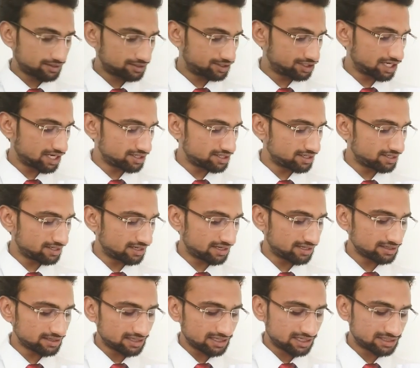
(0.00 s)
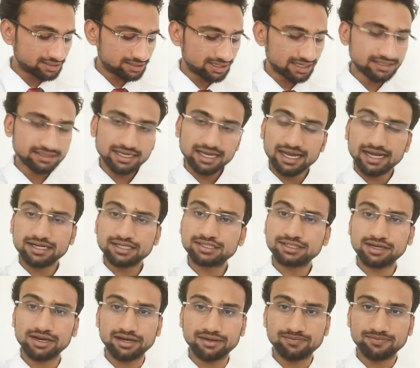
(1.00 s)
change in length, stress and
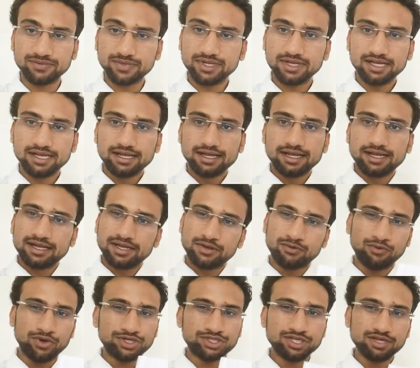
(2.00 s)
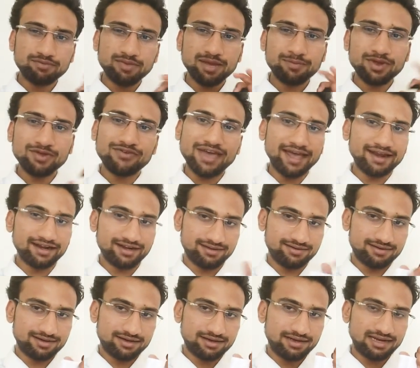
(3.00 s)
strain. Question may be
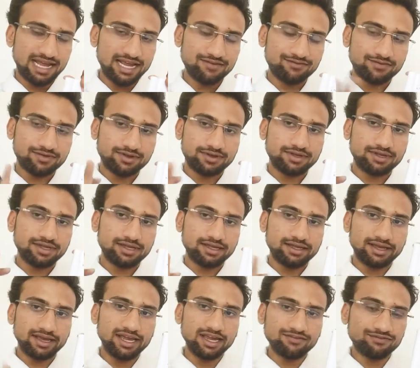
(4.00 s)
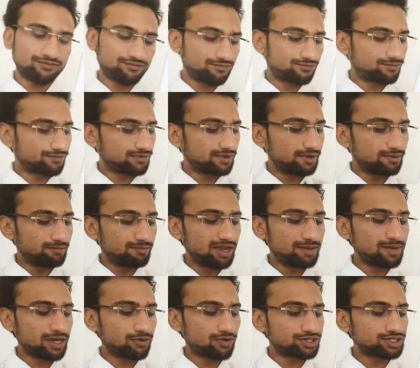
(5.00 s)
varied. Like
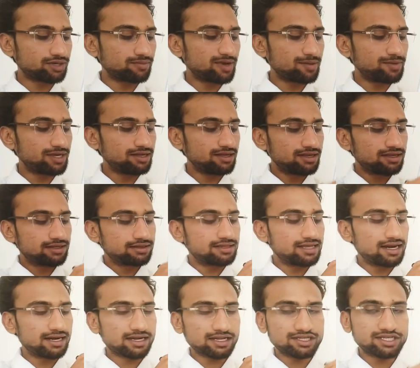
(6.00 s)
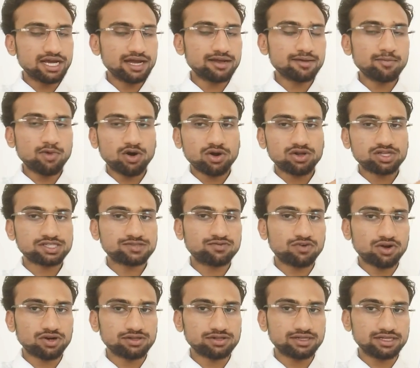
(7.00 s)
question may be that Young modulus
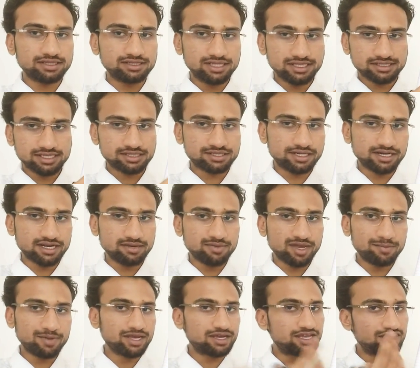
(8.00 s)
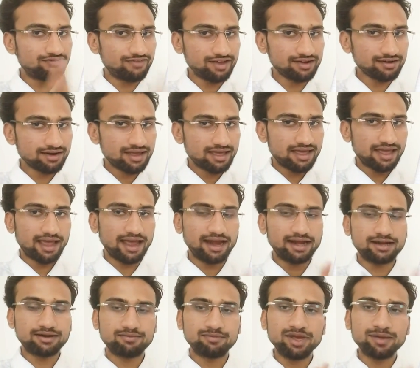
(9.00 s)
for this string may be given,
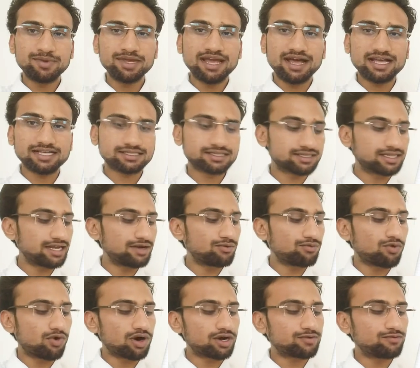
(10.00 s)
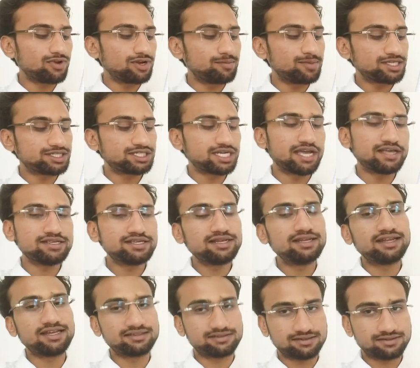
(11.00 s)
and may be asked then what will be change
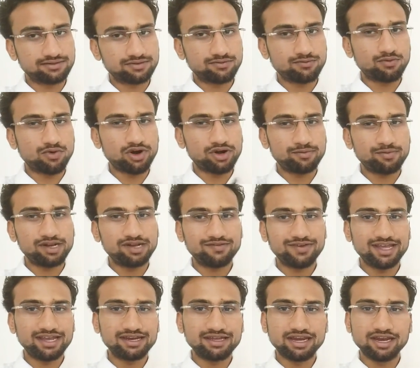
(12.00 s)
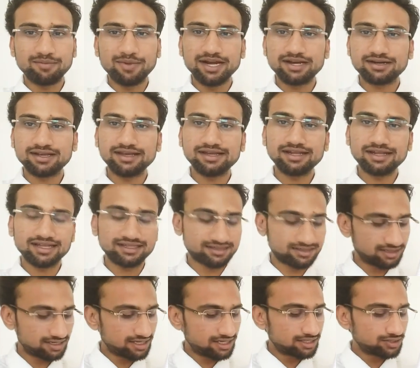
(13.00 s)
in length, what will be increment in
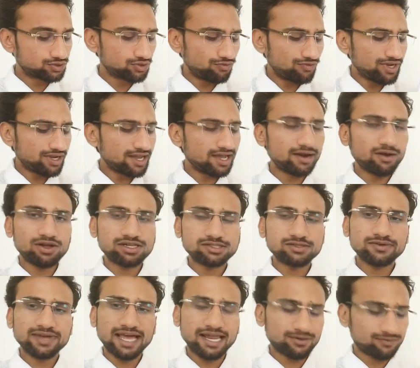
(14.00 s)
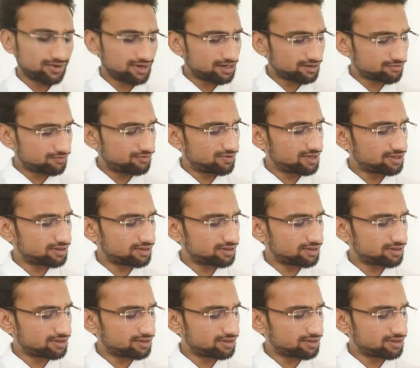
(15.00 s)
length. So we can also calculate,